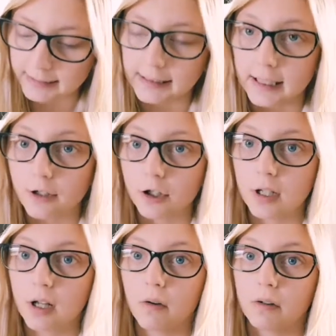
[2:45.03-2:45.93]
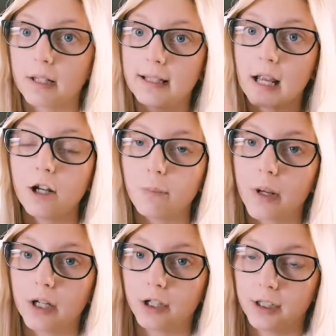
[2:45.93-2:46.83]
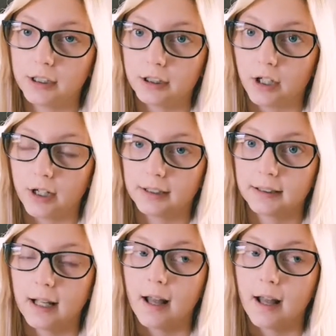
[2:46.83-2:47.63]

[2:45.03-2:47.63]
essentially the day your period starts